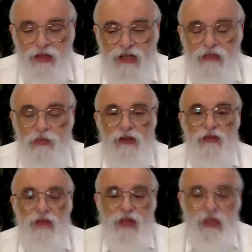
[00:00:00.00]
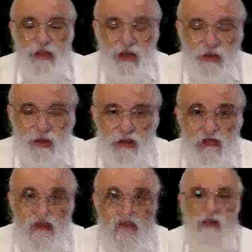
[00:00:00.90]
second point I'm saying now
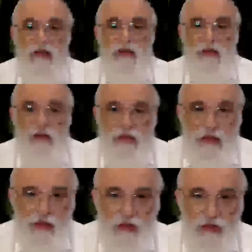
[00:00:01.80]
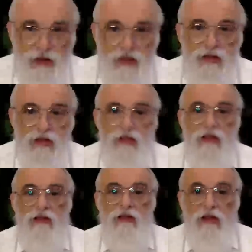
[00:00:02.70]
is that the rotzen
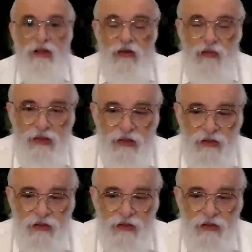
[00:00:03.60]
is not limited.